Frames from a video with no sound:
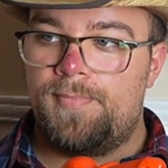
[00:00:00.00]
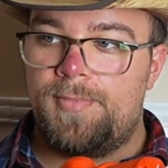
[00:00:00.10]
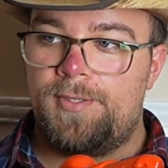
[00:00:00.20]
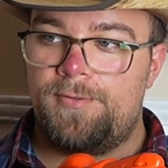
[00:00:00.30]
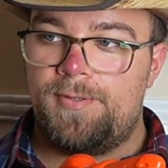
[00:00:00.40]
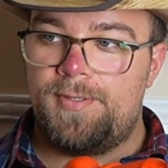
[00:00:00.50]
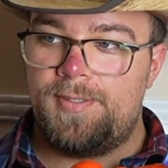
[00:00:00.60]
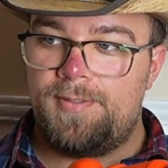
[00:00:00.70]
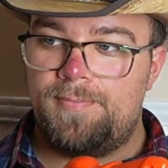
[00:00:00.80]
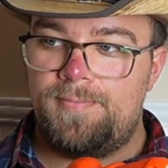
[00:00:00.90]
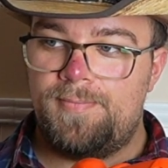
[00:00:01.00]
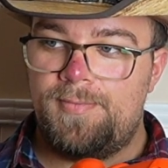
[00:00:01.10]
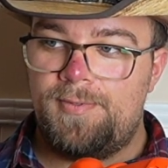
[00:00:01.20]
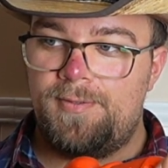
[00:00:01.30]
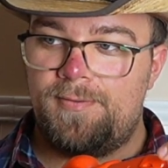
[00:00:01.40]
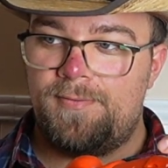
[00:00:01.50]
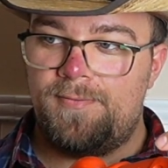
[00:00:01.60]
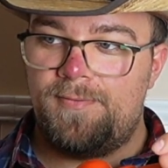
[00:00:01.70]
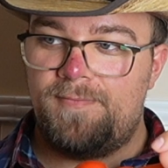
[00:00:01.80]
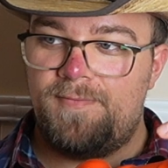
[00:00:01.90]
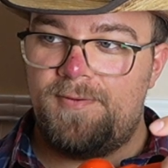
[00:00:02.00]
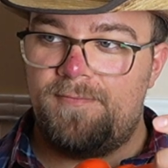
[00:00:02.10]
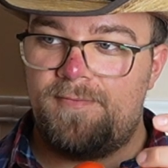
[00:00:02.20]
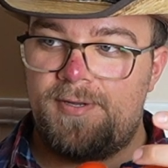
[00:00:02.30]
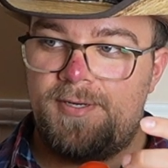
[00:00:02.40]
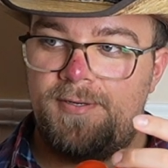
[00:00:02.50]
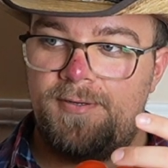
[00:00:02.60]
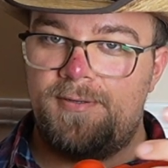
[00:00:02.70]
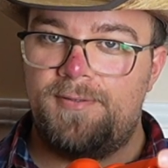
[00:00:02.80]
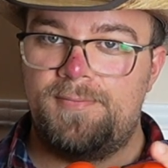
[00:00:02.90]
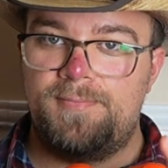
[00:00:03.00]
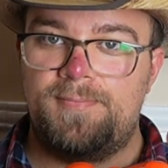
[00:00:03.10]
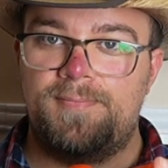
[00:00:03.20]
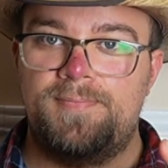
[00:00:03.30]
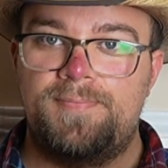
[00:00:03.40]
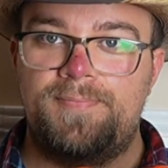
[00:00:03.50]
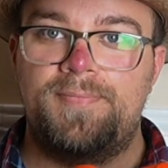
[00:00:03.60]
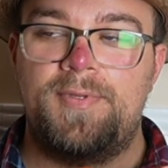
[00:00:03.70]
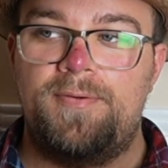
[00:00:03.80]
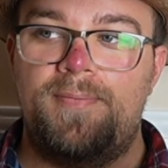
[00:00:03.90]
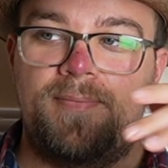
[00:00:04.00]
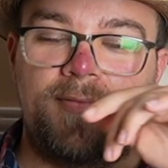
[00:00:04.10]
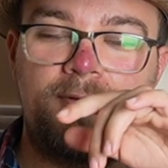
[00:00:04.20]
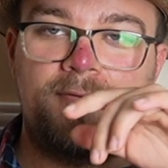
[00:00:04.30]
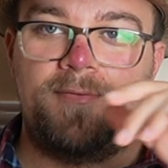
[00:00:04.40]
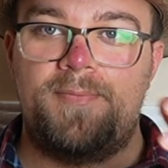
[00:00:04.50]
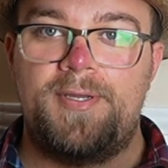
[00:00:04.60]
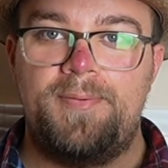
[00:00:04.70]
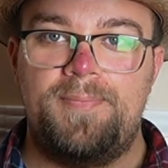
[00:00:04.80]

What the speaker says: Trying to look through the viewfinder or look through my